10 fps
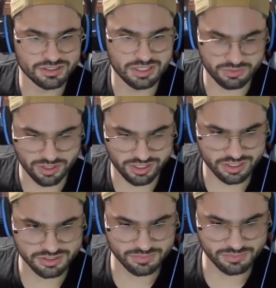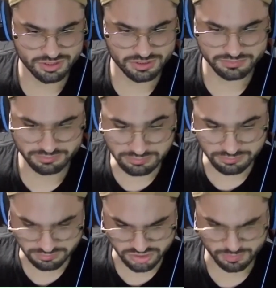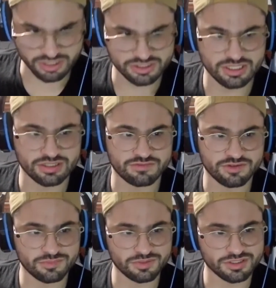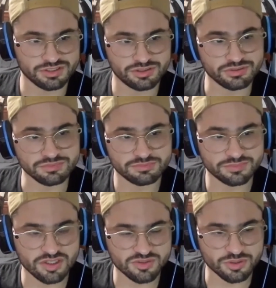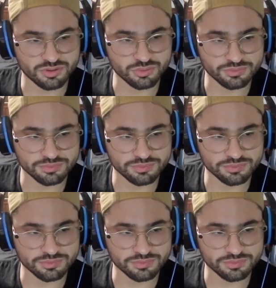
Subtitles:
I recognize some of the spots that they filmed in, so that was pretty cool.